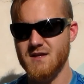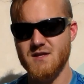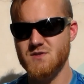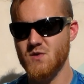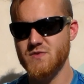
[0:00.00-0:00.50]

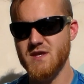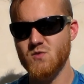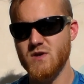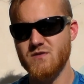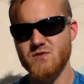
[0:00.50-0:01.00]
and I don't
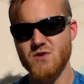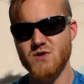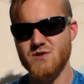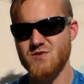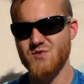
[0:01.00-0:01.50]
think we have
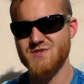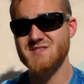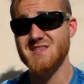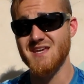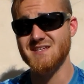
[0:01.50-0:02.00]
learned
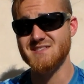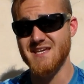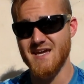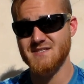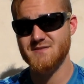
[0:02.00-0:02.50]
those
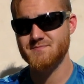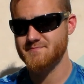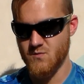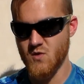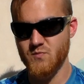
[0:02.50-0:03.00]
things yet.
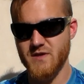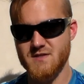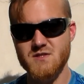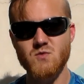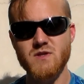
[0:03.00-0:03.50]
And it won't be
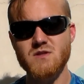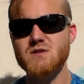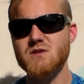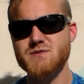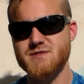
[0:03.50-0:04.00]
until we
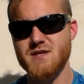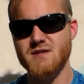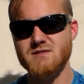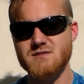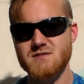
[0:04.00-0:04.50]
learn those
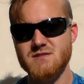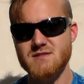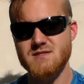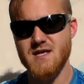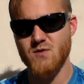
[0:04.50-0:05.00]

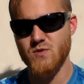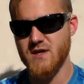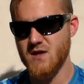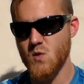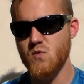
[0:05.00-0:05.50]
things that
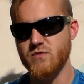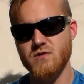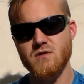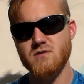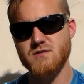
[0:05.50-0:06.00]
we get
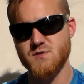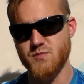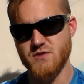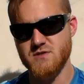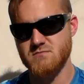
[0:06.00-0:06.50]
over this
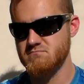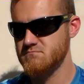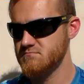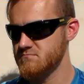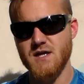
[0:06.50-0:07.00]
person.
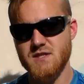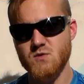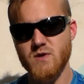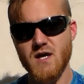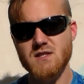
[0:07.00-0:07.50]
I
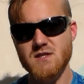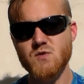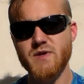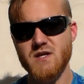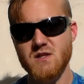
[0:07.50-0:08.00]
think we got a
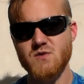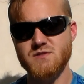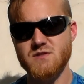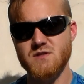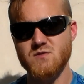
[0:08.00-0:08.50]
little bit
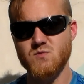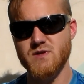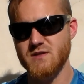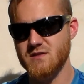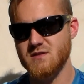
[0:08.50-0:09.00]
closer
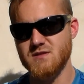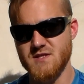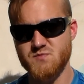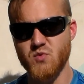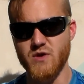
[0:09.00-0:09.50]
with
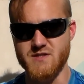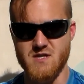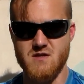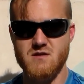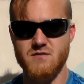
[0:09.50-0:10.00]
this point
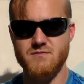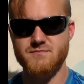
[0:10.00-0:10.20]
here.